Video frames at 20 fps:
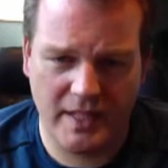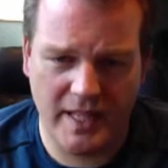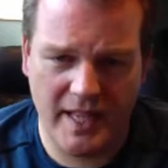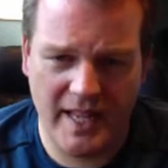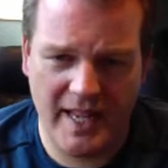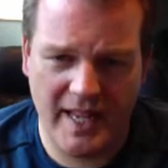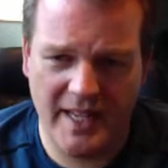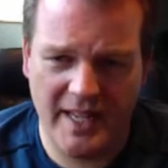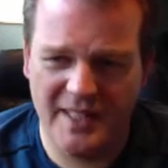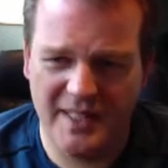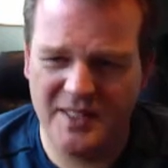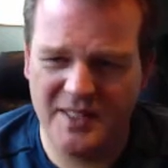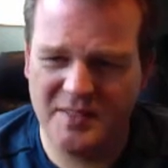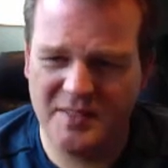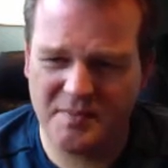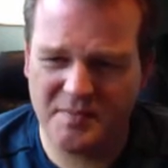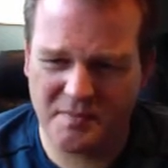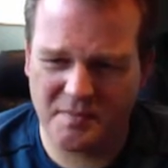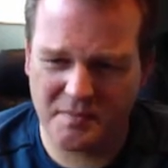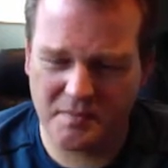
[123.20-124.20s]
And
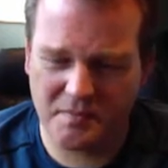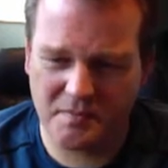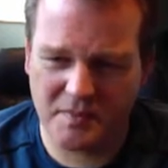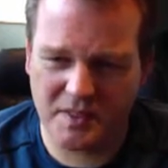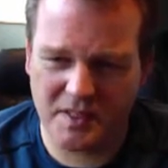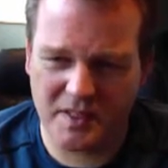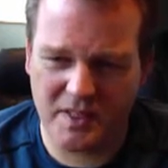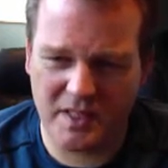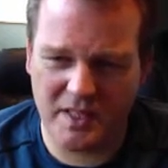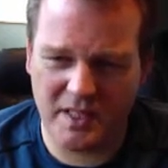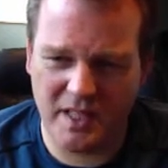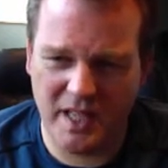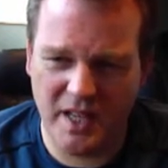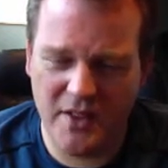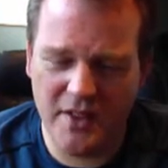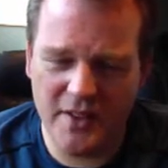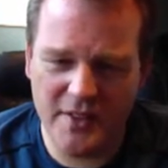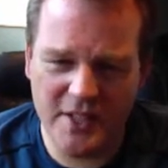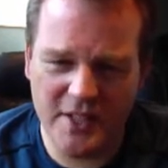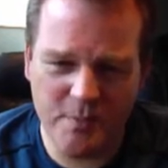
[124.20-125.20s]
I
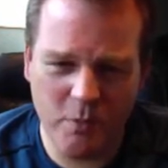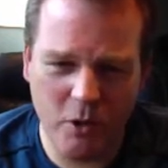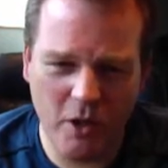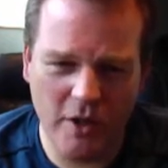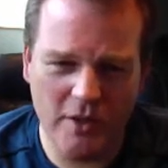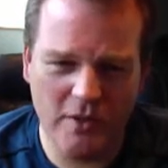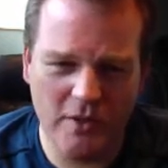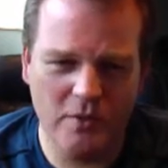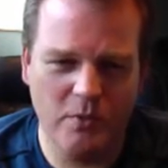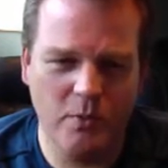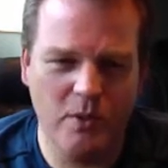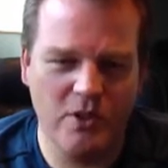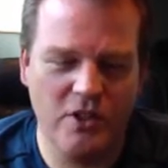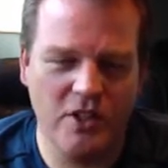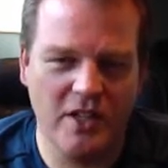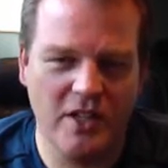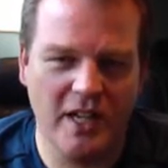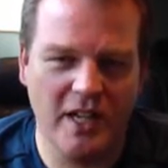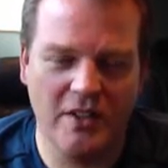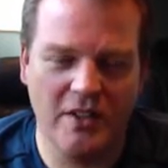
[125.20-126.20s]
think at this point we
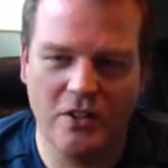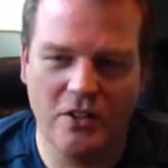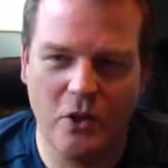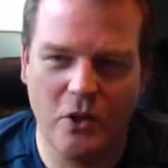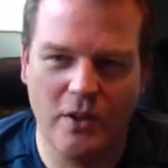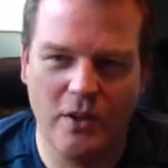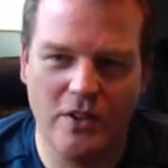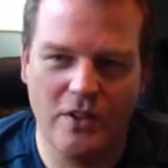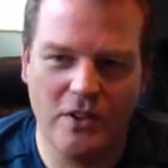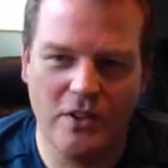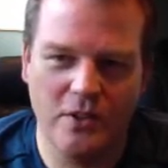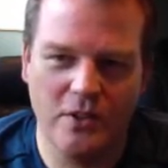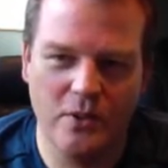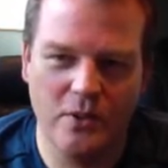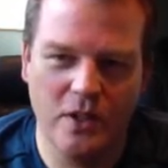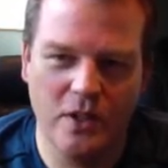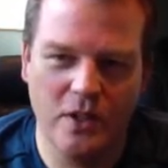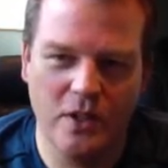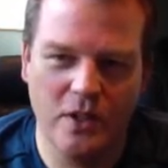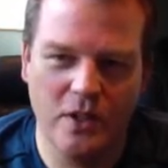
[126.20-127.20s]
should kind of go into
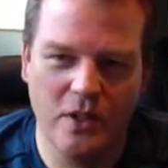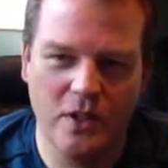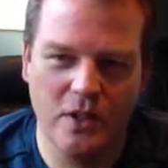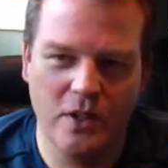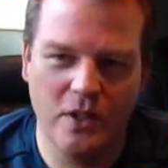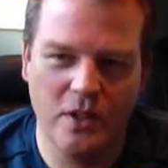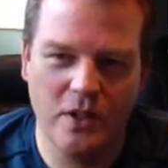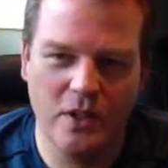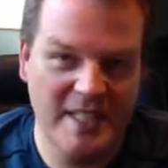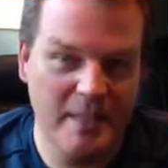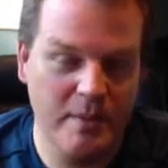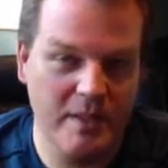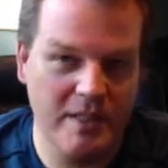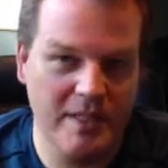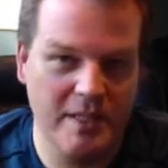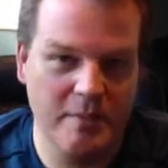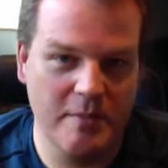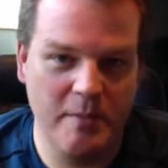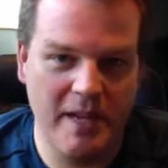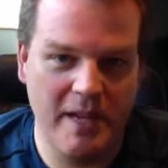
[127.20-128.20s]
what
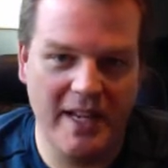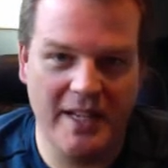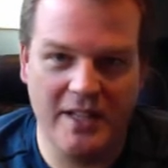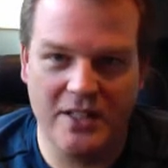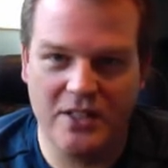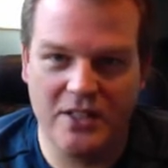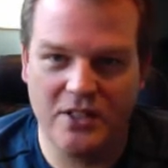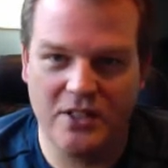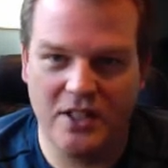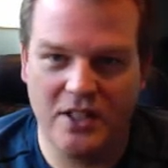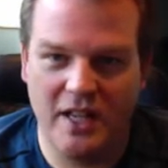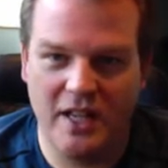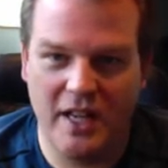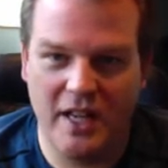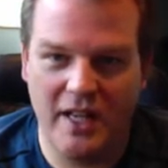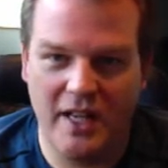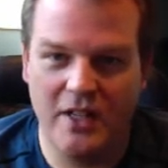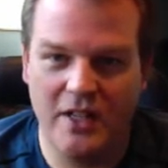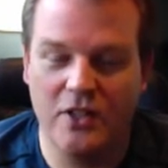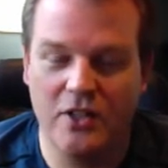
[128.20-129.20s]
typically makes
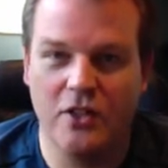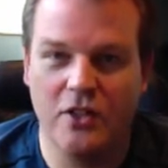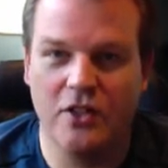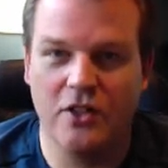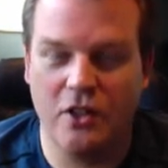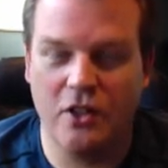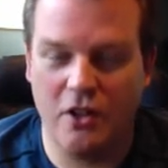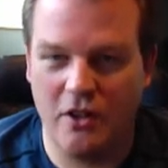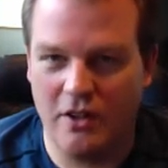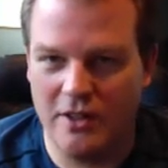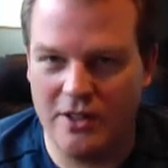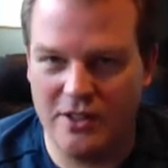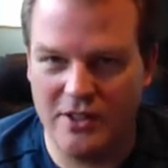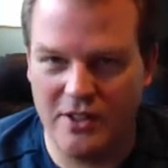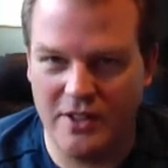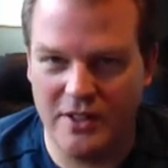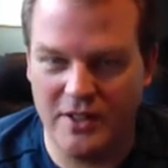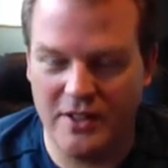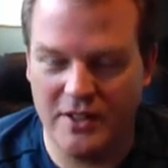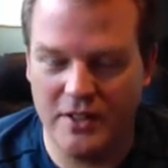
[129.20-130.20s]
a good
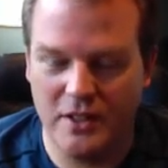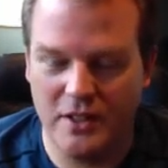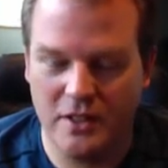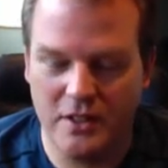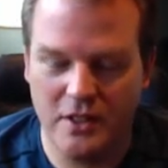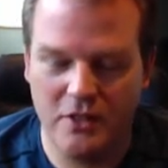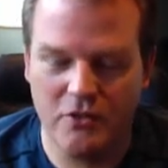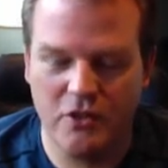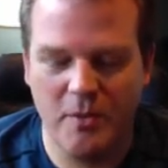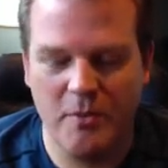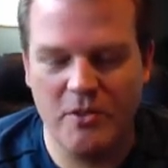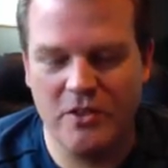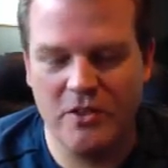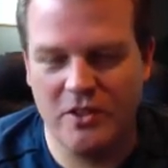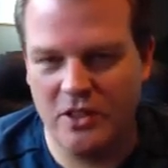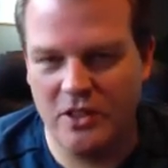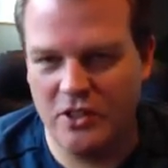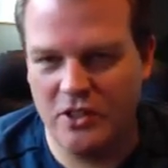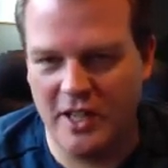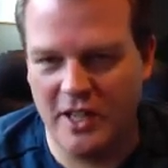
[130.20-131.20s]
currency, because Krugman's
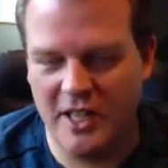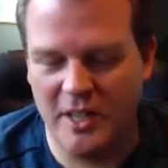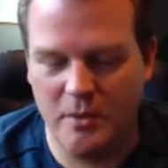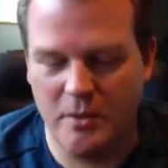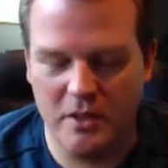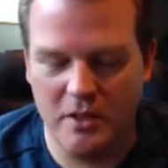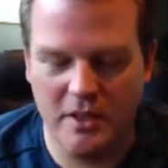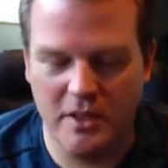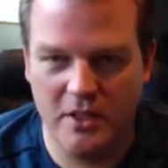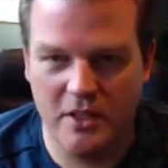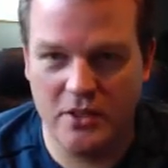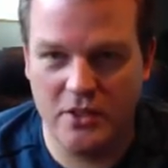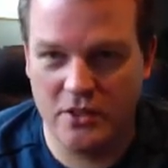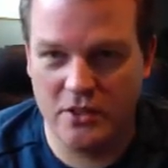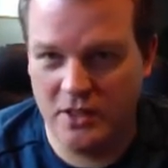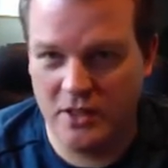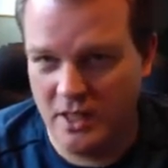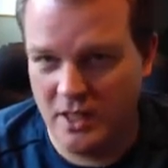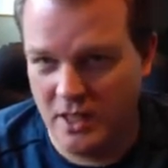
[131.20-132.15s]
going to talk about this